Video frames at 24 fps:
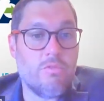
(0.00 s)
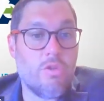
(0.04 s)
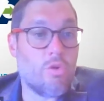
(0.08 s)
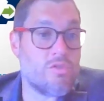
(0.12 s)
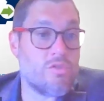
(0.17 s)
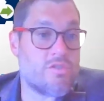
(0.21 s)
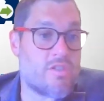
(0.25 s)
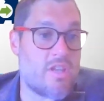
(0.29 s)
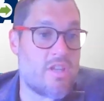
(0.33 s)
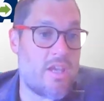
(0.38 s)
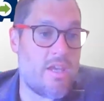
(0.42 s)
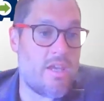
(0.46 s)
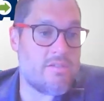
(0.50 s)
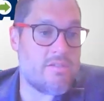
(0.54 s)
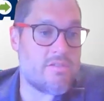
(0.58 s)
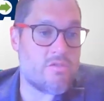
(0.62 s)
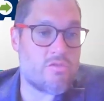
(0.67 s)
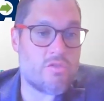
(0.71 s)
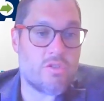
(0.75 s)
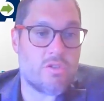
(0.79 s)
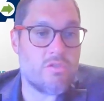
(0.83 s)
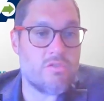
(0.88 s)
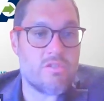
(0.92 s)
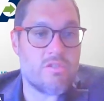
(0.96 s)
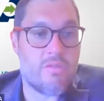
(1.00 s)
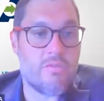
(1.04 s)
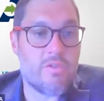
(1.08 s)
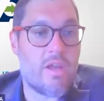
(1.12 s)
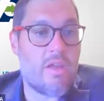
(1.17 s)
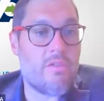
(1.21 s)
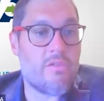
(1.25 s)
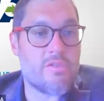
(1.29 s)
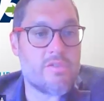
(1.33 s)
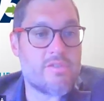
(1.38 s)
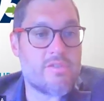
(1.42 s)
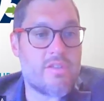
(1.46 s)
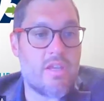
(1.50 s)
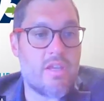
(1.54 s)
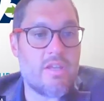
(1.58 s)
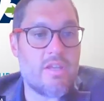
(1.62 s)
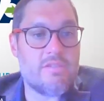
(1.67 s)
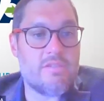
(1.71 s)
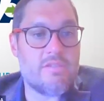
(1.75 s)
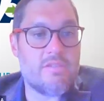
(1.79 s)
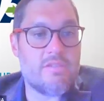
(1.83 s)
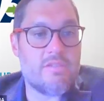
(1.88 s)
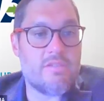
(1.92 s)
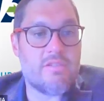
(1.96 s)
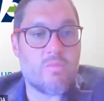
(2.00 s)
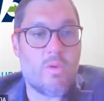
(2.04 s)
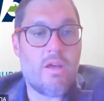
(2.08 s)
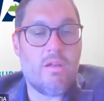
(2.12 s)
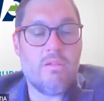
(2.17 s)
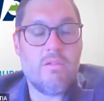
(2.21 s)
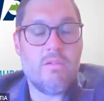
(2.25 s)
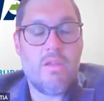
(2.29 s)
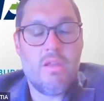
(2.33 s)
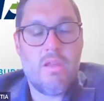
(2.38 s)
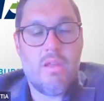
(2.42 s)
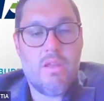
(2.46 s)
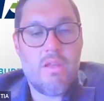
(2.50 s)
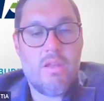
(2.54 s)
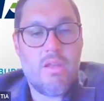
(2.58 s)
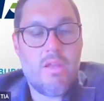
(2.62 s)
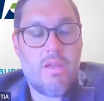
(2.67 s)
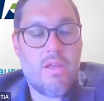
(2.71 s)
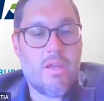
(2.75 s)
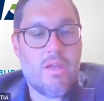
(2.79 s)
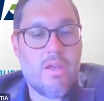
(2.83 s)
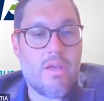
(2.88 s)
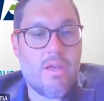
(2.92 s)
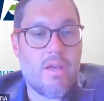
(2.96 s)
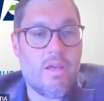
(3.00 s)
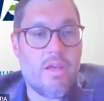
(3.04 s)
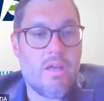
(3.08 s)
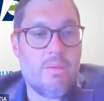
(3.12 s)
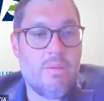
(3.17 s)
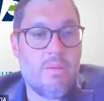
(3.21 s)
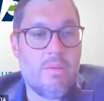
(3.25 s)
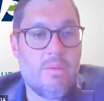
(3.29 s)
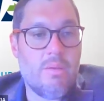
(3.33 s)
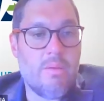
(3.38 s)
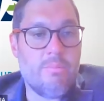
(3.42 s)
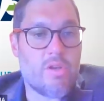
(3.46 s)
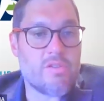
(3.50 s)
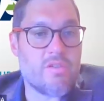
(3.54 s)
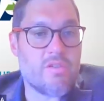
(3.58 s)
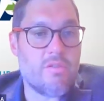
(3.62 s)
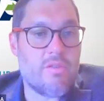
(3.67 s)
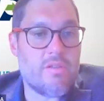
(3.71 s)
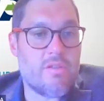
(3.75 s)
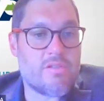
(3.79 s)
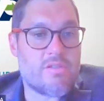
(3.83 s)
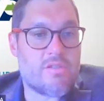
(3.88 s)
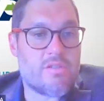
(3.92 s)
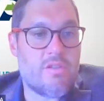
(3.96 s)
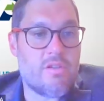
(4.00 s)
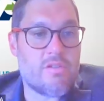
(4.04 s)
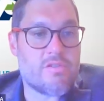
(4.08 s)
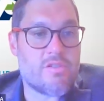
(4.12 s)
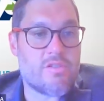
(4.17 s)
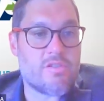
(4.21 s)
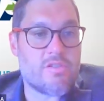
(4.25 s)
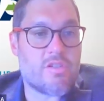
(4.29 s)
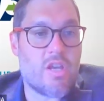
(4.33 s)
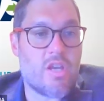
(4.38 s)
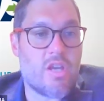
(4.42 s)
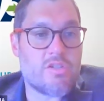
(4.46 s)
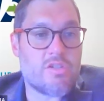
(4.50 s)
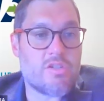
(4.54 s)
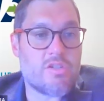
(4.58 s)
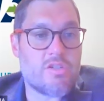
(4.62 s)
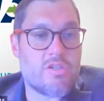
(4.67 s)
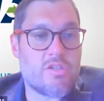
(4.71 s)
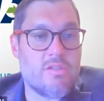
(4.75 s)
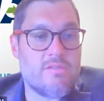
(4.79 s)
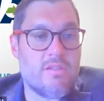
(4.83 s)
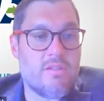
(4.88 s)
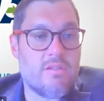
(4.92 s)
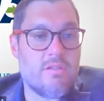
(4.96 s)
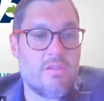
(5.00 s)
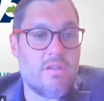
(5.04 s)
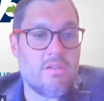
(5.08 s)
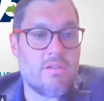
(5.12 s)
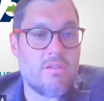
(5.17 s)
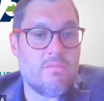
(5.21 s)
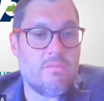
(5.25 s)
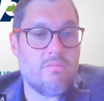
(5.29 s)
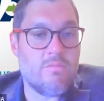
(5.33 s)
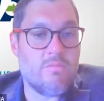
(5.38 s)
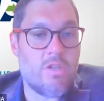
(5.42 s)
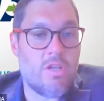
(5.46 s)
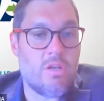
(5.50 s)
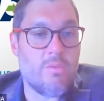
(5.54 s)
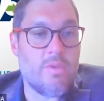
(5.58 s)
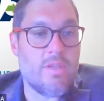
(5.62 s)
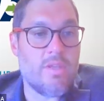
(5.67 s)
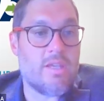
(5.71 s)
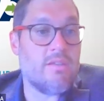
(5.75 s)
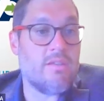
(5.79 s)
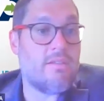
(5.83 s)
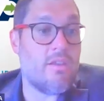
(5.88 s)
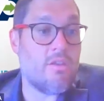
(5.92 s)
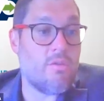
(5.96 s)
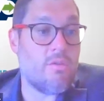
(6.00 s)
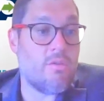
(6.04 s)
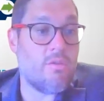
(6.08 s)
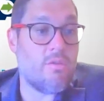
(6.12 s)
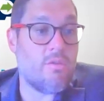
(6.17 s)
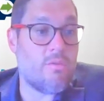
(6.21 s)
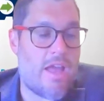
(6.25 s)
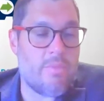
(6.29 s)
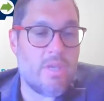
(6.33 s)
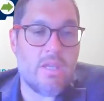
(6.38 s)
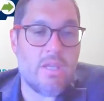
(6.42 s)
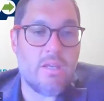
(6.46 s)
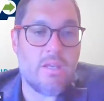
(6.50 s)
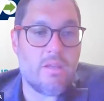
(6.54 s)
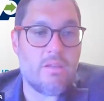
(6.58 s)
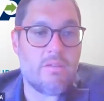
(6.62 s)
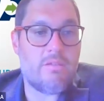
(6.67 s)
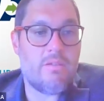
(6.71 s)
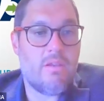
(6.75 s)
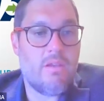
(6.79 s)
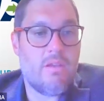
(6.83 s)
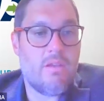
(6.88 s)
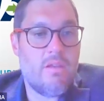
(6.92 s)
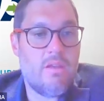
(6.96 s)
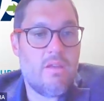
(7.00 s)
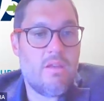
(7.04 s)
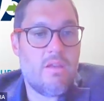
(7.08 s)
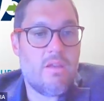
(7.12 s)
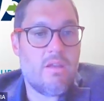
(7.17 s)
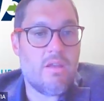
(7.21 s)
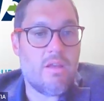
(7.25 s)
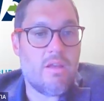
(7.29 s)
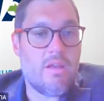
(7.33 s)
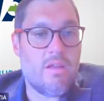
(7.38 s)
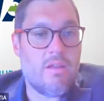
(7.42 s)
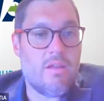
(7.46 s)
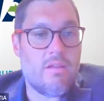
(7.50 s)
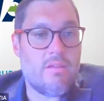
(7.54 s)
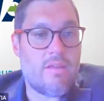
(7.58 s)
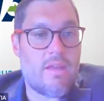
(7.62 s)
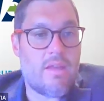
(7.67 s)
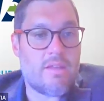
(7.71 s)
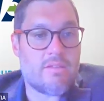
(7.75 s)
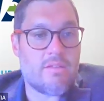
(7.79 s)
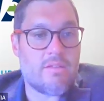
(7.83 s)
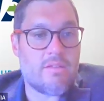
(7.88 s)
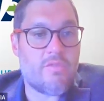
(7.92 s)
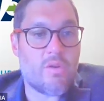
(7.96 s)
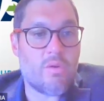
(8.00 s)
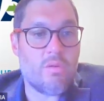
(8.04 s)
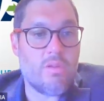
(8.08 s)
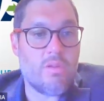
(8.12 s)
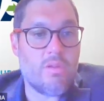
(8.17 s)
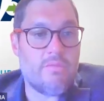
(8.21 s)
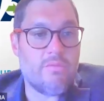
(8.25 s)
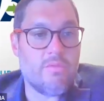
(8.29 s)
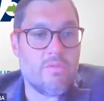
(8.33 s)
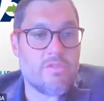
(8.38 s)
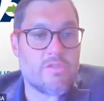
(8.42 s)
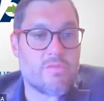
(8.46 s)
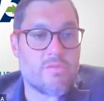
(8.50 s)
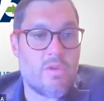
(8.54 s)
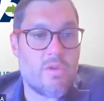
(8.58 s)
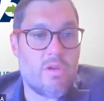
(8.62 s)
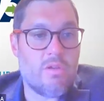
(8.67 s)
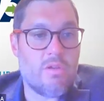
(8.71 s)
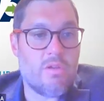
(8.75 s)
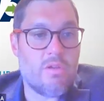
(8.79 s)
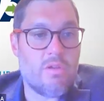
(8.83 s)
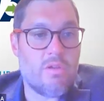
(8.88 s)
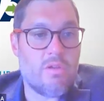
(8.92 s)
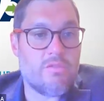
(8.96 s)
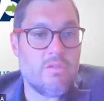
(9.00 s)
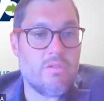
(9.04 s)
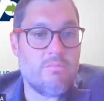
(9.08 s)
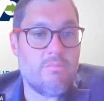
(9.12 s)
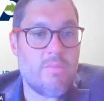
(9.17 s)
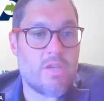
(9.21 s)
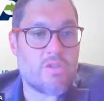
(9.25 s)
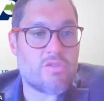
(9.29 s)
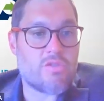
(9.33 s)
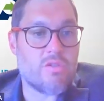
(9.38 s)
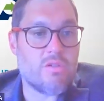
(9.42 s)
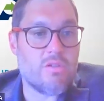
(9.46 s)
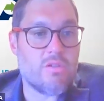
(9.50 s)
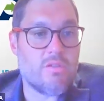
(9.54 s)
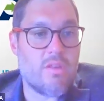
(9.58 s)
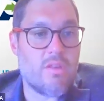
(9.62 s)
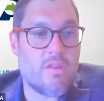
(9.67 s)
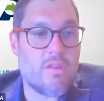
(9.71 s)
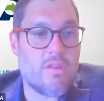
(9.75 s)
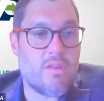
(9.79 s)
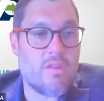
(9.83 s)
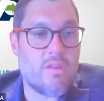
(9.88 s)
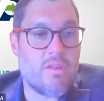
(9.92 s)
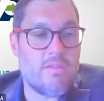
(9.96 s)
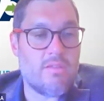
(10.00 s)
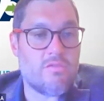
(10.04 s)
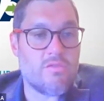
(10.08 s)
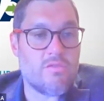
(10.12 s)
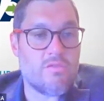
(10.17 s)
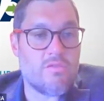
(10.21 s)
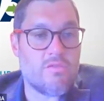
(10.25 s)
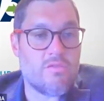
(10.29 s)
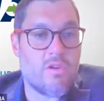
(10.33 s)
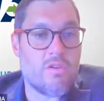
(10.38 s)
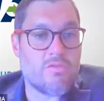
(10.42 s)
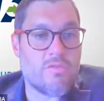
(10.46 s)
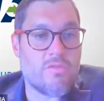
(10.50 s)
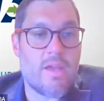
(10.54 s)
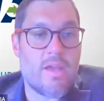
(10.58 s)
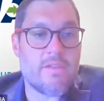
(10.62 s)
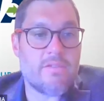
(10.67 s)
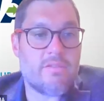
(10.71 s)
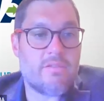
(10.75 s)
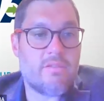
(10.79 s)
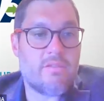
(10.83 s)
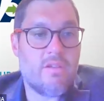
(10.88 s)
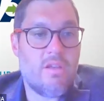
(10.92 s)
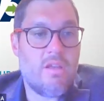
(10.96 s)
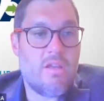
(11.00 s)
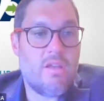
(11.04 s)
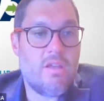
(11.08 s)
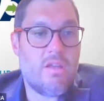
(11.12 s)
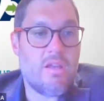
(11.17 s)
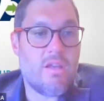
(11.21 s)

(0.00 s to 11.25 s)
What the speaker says: local states. It trickles over to other states as well. But also there's discussions and we continue to have meetings at the federal level as well to make sure that these issues are addressed.